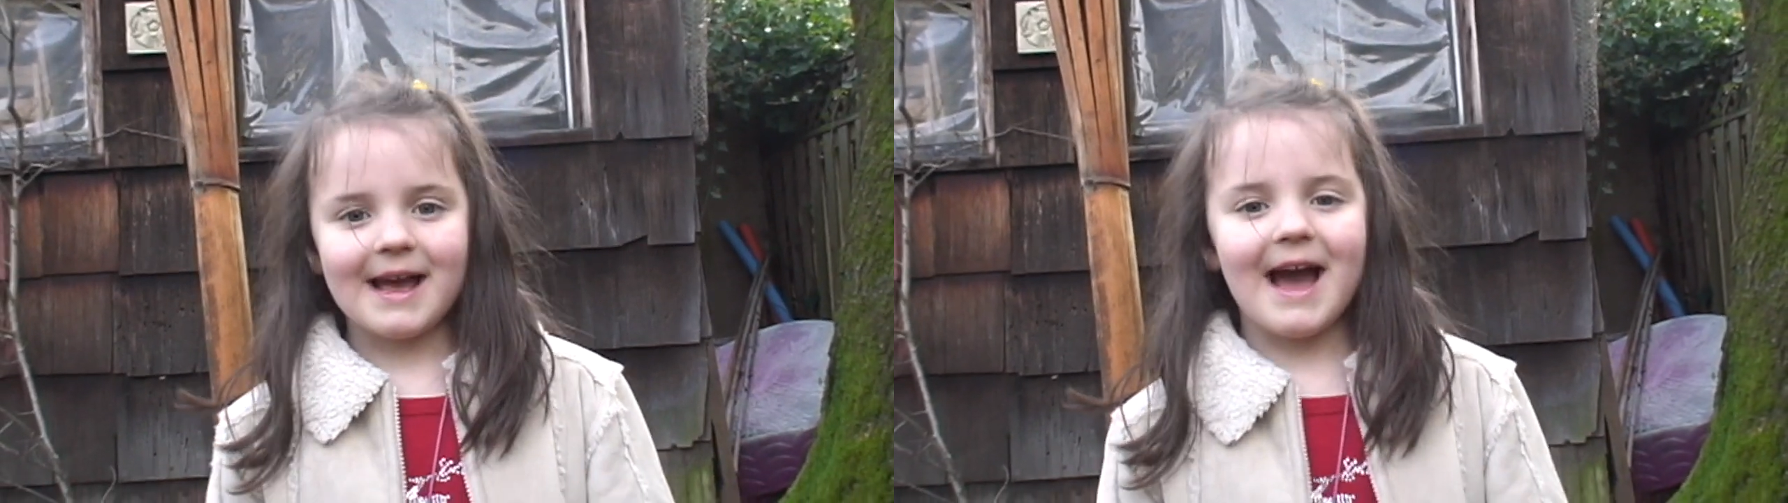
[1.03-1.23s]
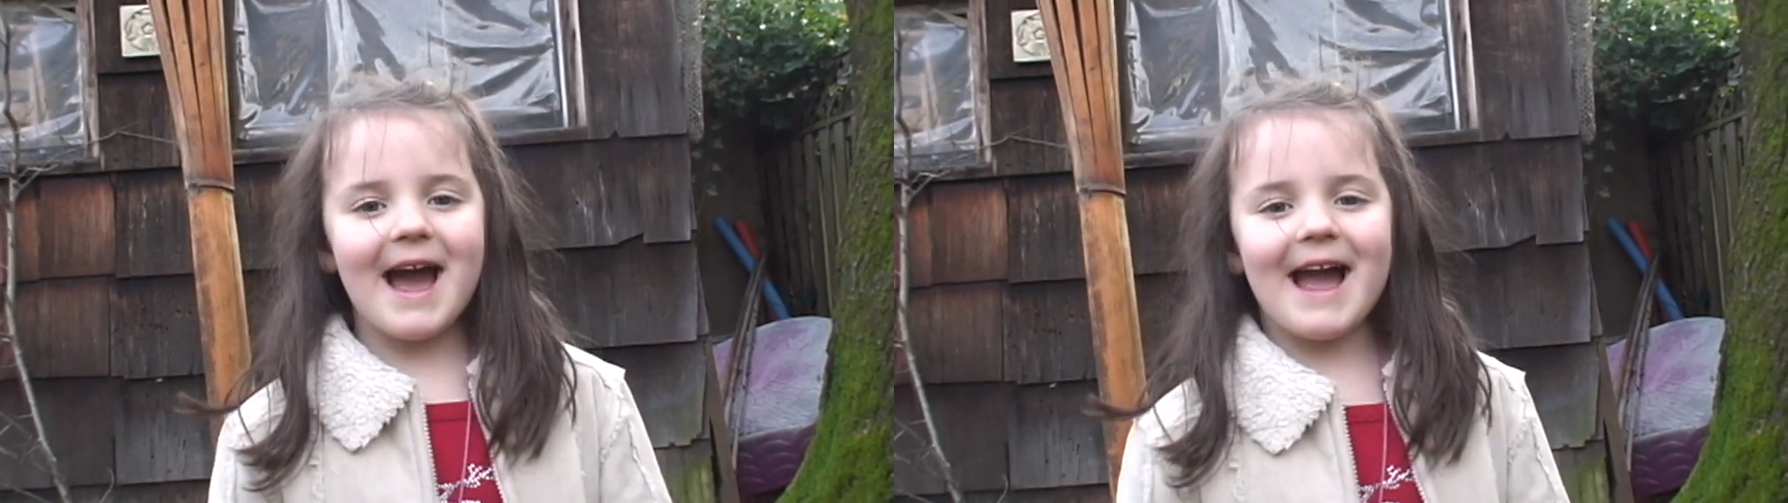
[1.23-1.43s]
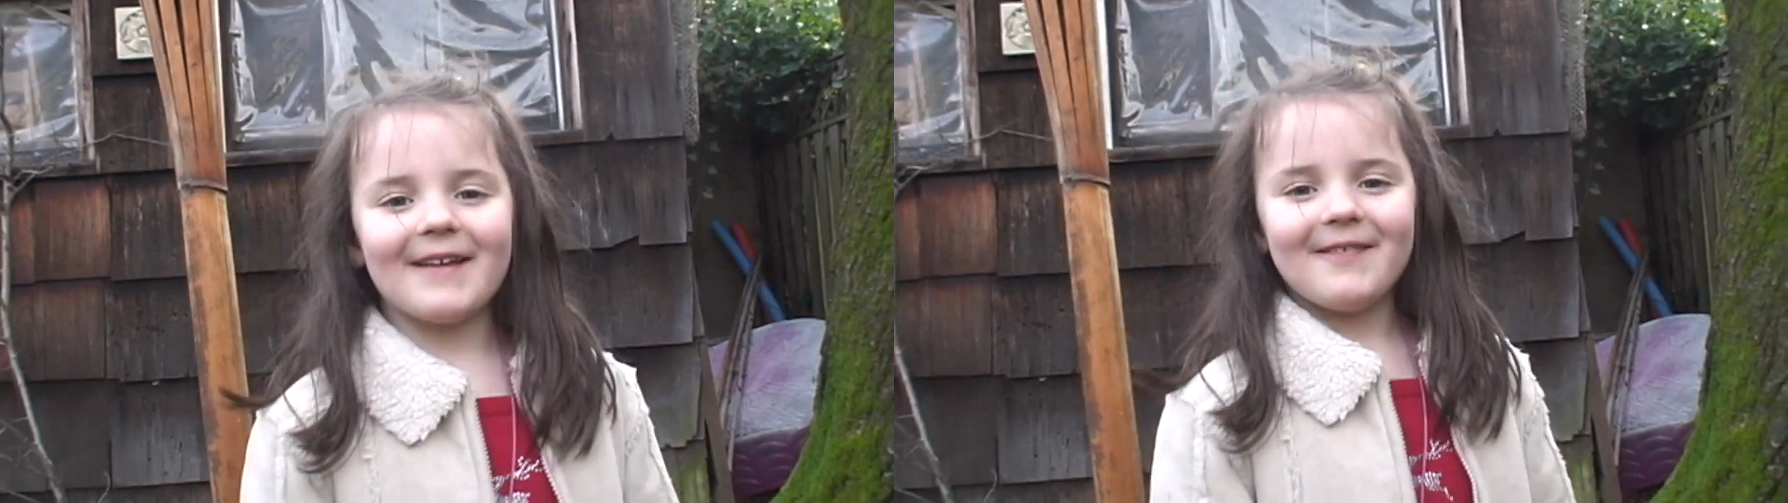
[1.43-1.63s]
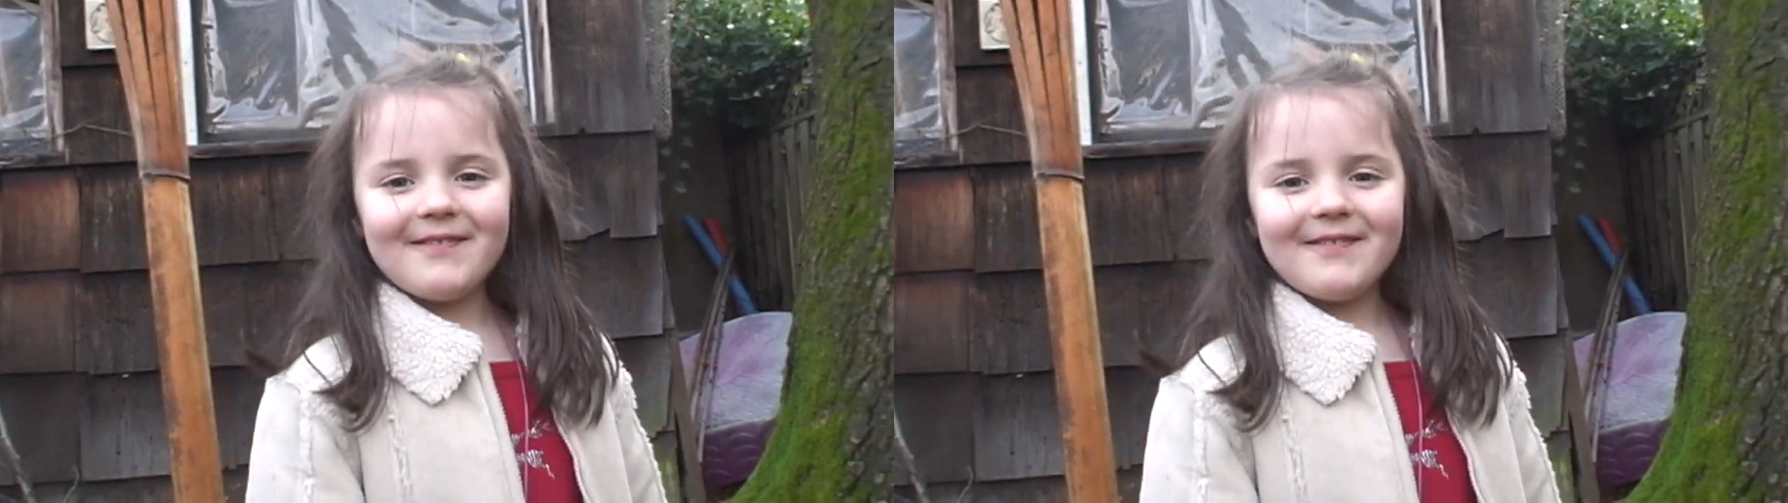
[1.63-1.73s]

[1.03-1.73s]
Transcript: Hi.